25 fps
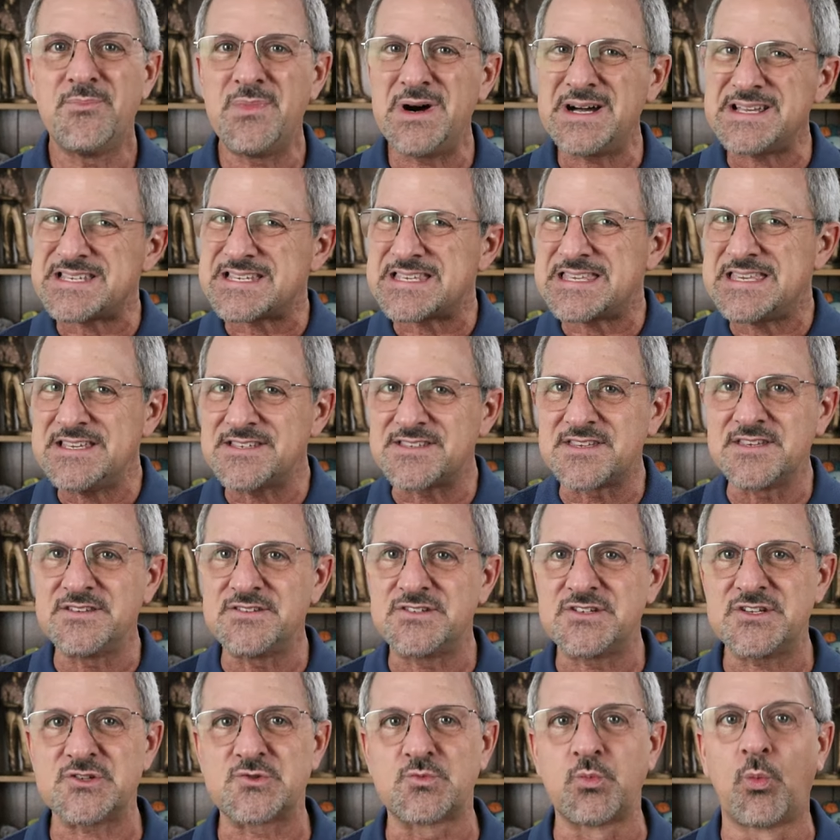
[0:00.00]
Musk
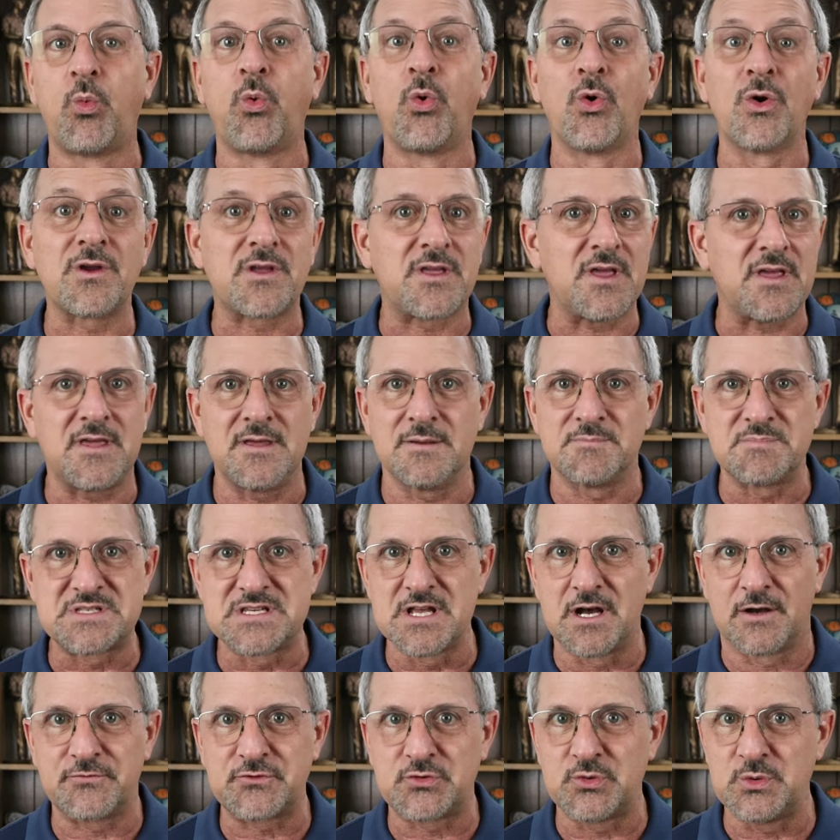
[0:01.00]
isn't just working
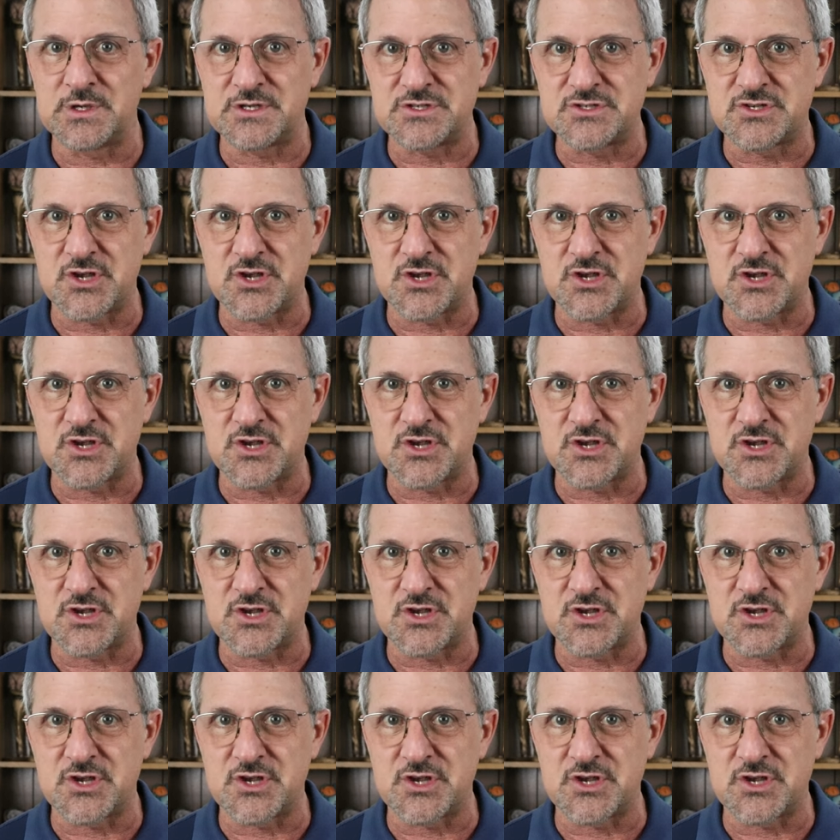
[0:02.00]
himself to